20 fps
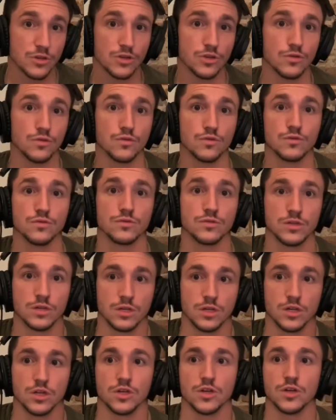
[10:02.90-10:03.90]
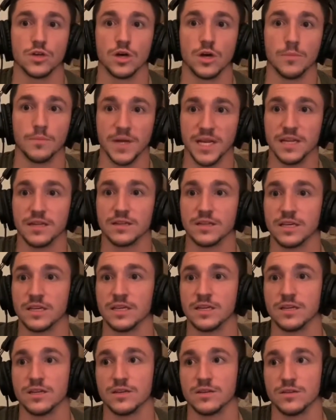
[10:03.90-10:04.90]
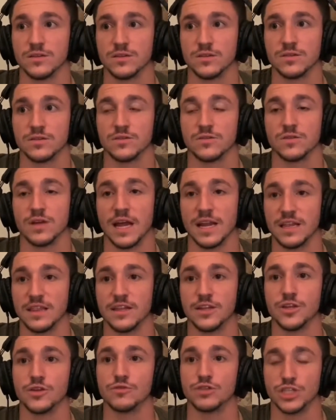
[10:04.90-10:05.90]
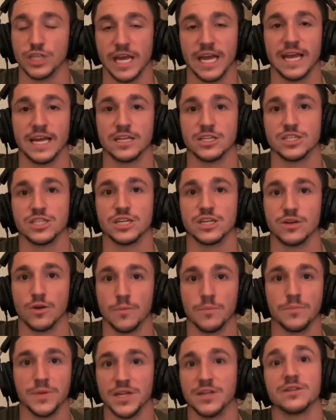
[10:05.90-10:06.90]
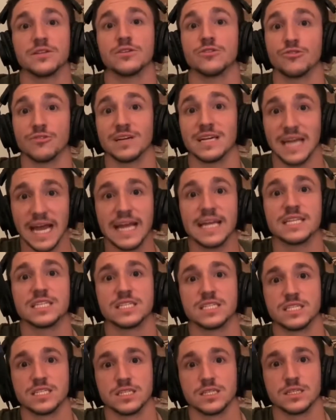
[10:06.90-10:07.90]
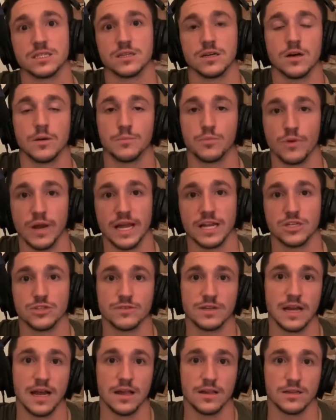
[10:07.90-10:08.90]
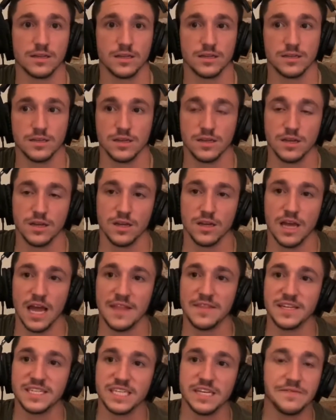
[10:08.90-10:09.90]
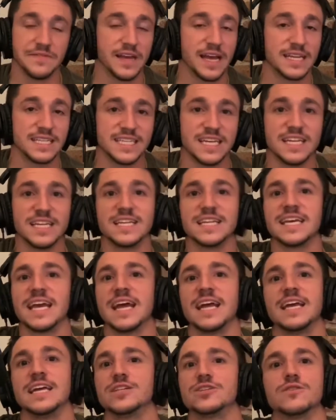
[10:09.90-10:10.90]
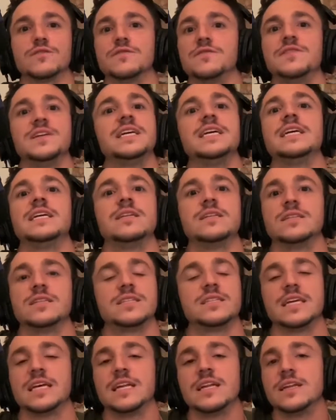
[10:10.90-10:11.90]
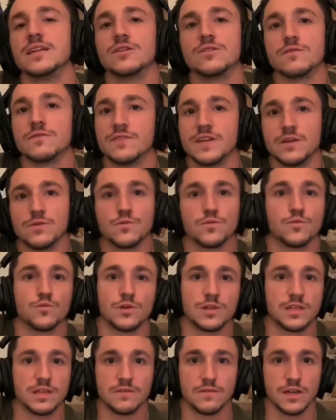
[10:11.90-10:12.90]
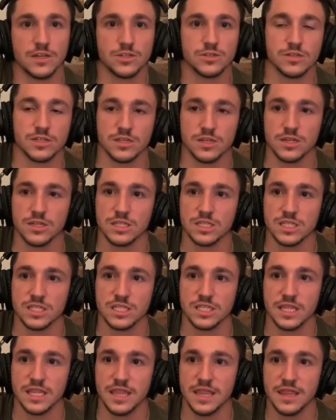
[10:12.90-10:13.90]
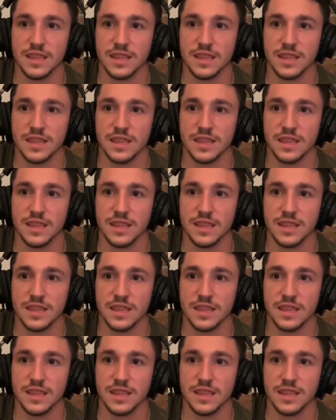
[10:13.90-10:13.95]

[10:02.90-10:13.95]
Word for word: you immediately anything you change immediately creates a branch reality. And the TVA didn't get intervened. They didn't intervene with the Avengers because